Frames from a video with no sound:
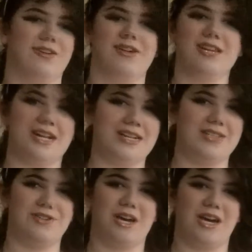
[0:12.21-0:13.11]
learning how
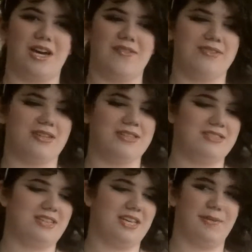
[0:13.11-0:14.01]
to drive,
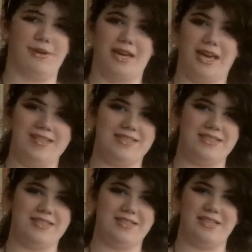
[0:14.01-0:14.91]
taking my
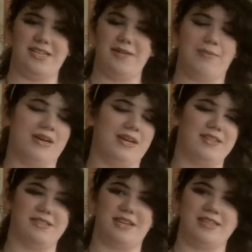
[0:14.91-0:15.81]
ACT, my
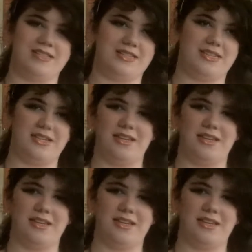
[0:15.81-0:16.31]
SAT.